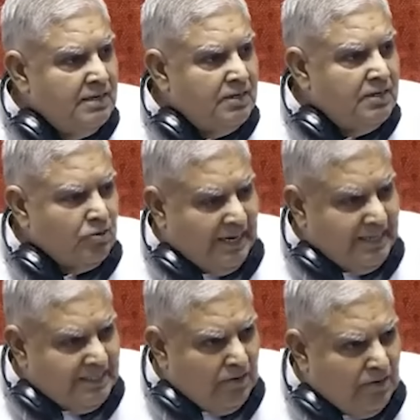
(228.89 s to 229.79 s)
to run
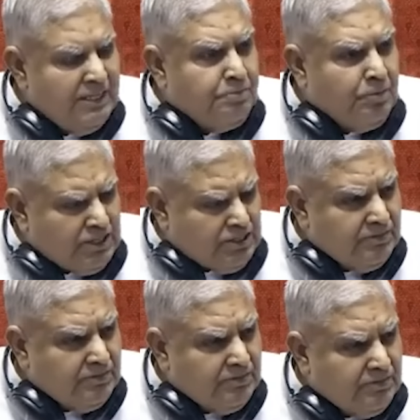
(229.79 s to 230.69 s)
down the reputation of
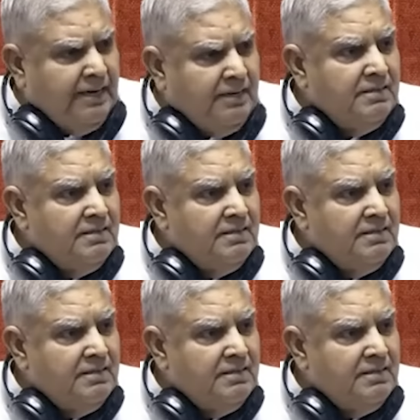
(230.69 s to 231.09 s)
the chair.